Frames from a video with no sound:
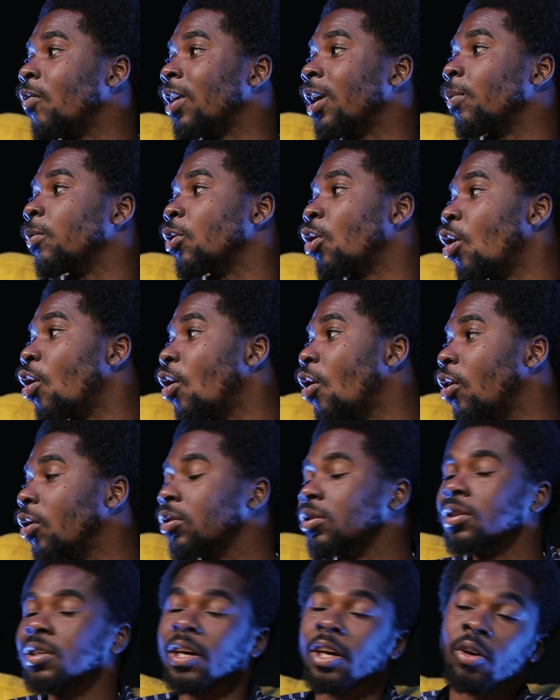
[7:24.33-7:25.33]
when I'm
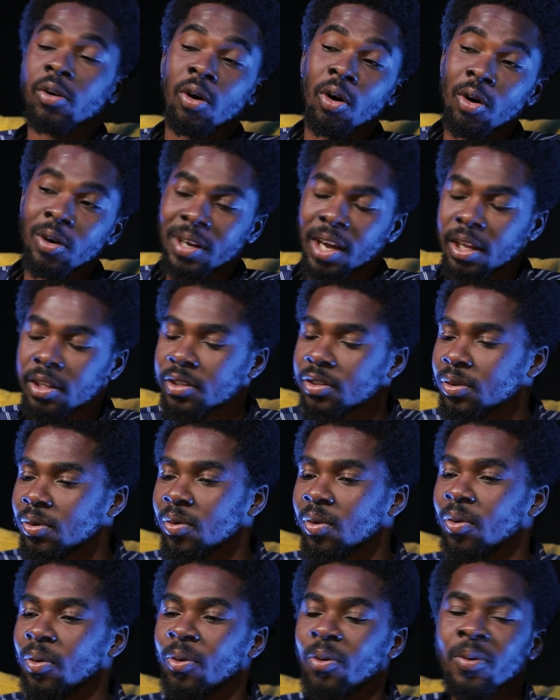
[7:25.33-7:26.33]
gone and all that.
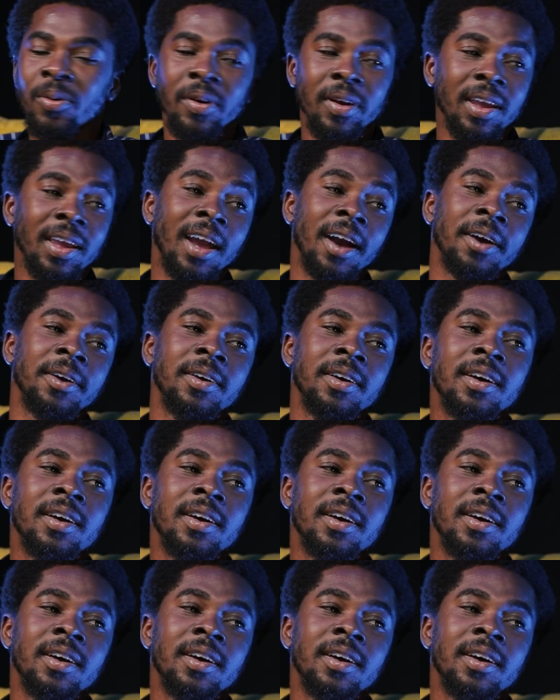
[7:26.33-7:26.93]
So, yeah.